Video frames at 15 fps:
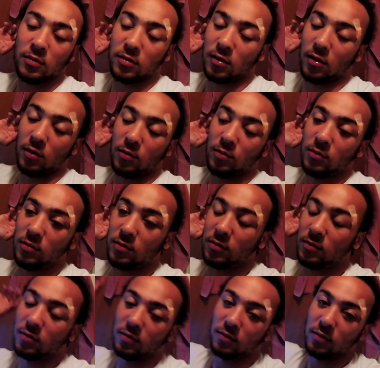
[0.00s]
So,
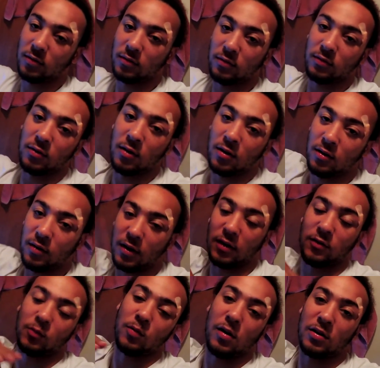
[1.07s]

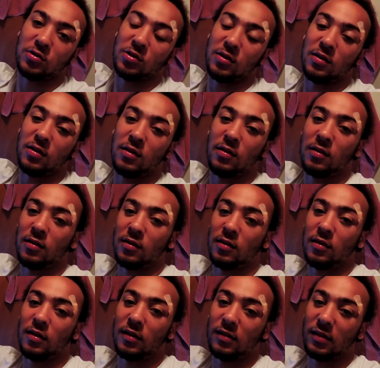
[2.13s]
Thanks for watching.
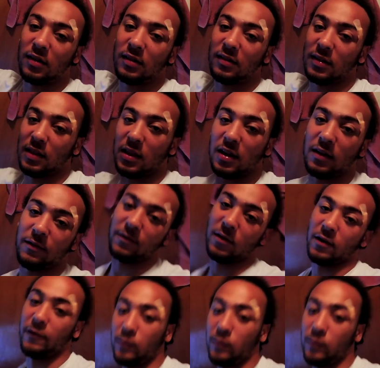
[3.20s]
This is the life